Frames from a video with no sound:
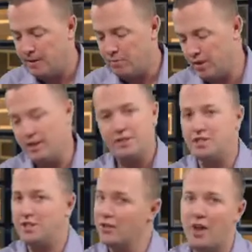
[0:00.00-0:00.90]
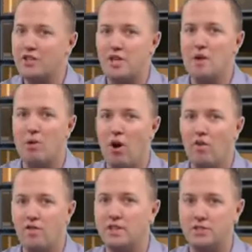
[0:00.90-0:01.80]
they're not the type
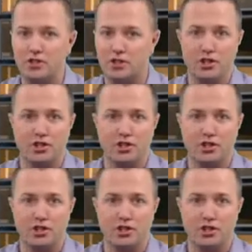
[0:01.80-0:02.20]
of offense that is going to